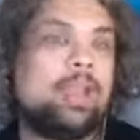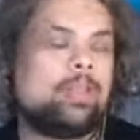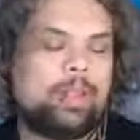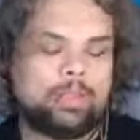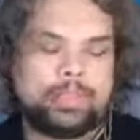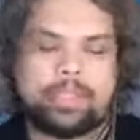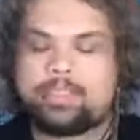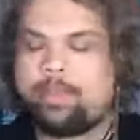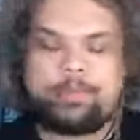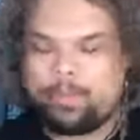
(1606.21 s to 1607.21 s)
I apologize,
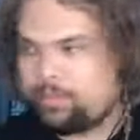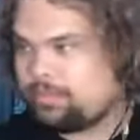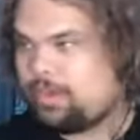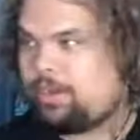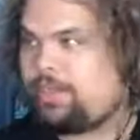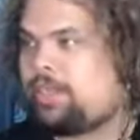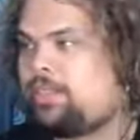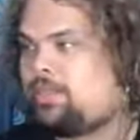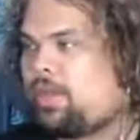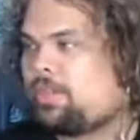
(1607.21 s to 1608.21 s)
I'm totally getting
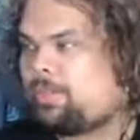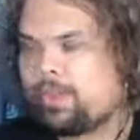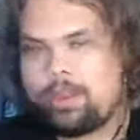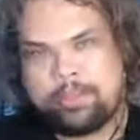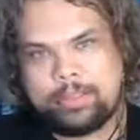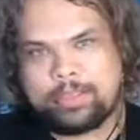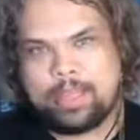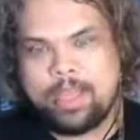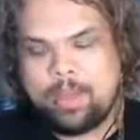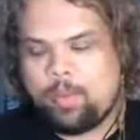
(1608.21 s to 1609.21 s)
distracted by all these
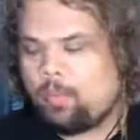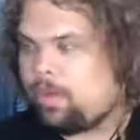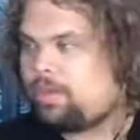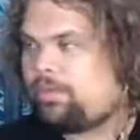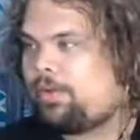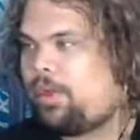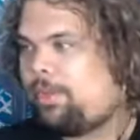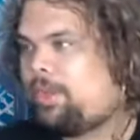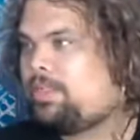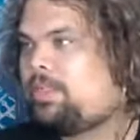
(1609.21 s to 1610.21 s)
wonderful
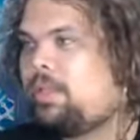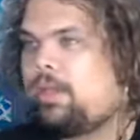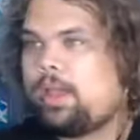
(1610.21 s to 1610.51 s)
comments.